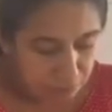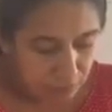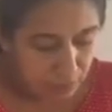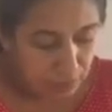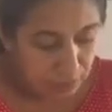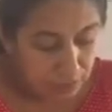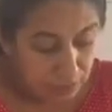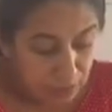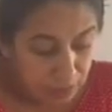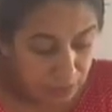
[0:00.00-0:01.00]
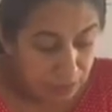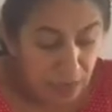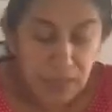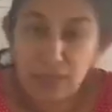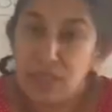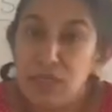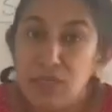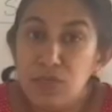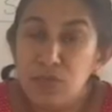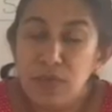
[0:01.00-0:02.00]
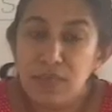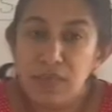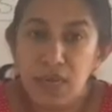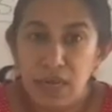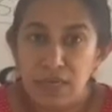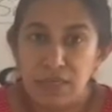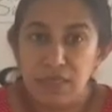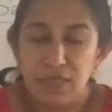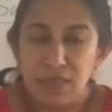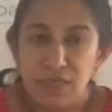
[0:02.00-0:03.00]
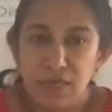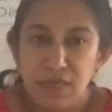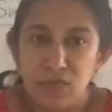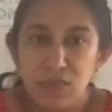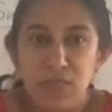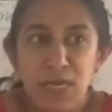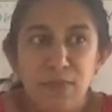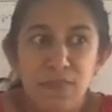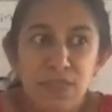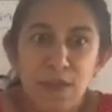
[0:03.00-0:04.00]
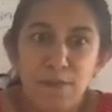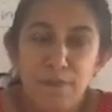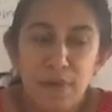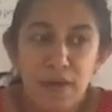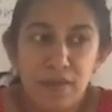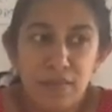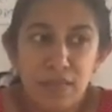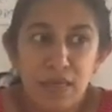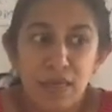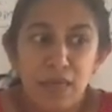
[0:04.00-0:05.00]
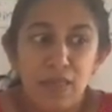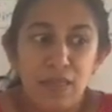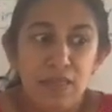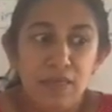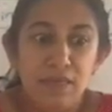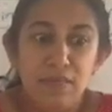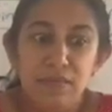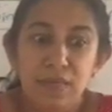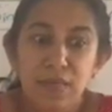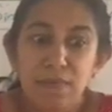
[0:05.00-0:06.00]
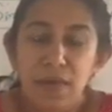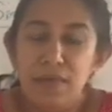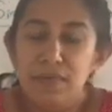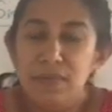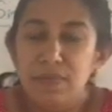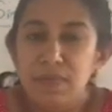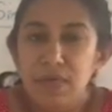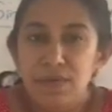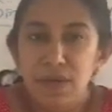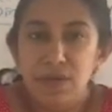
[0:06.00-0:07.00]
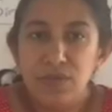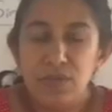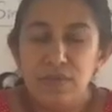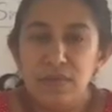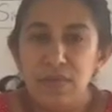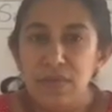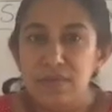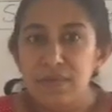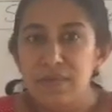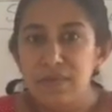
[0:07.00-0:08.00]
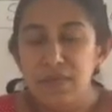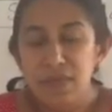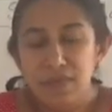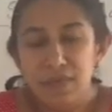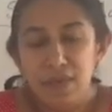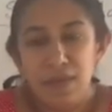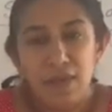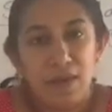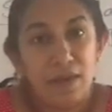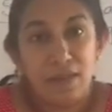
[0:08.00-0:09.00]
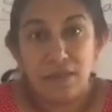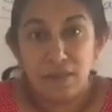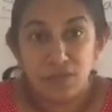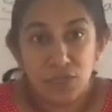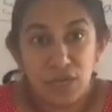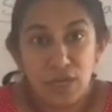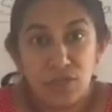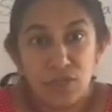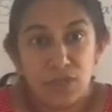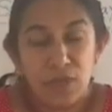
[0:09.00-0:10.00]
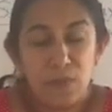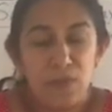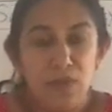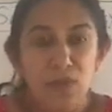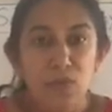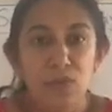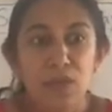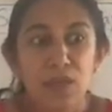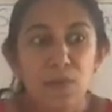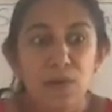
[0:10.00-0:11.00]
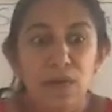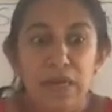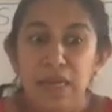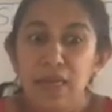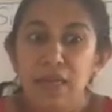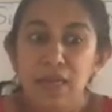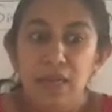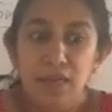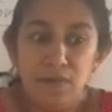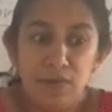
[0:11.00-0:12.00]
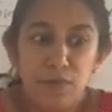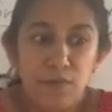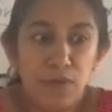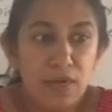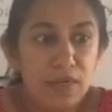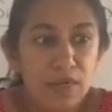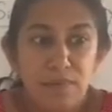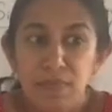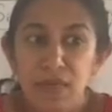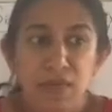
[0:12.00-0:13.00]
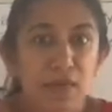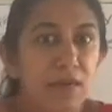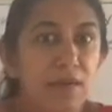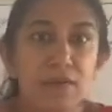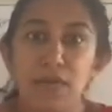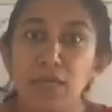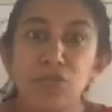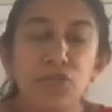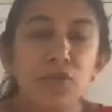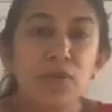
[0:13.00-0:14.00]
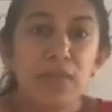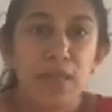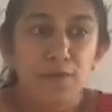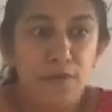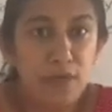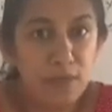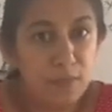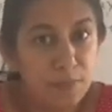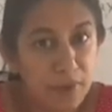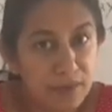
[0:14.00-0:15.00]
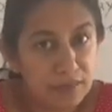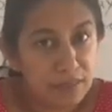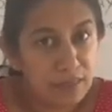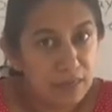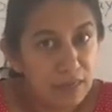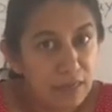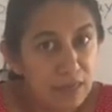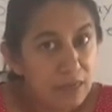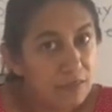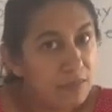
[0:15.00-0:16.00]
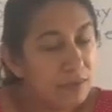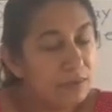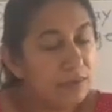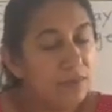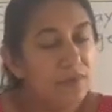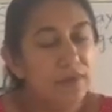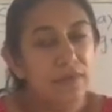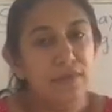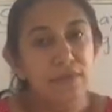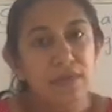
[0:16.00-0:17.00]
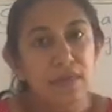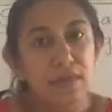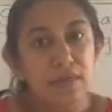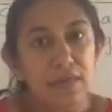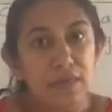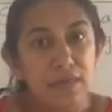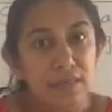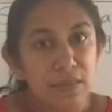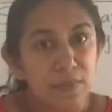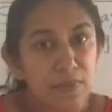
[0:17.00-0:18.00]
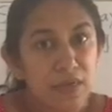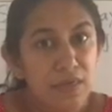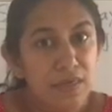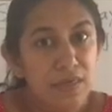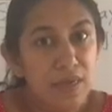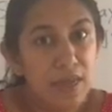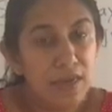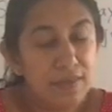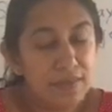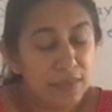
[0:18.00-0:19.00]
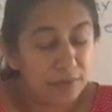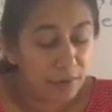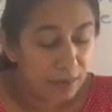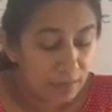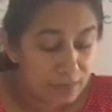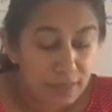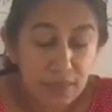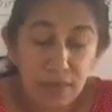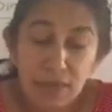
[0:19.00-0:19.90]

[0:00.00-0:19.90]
in 1928. So the times have passed, the same customs and traditions existed, nothing changed. Even though they were legally given freedom, they did not enjoy that freedom practically because they were constantly discriminated and segregated.